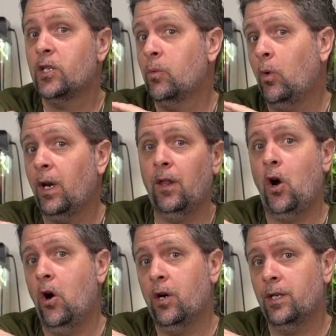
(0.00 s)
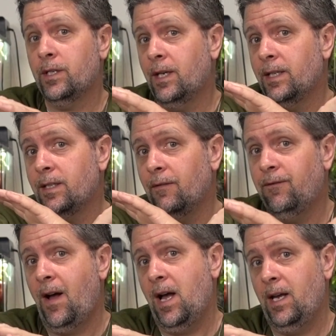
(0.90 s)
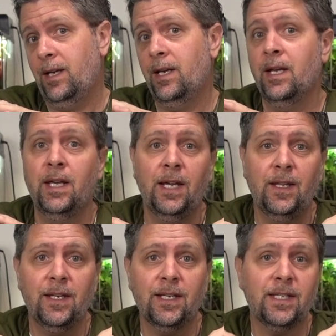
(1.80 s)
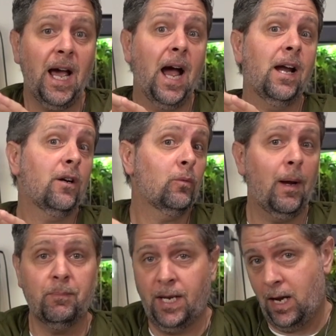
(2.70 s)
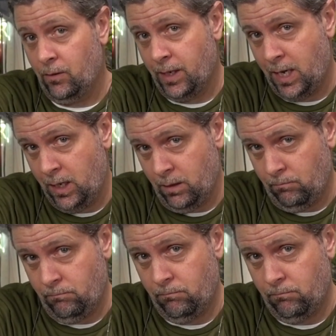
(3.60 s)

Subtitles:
It's one of the hardest things to find in the entire reptile kingdom.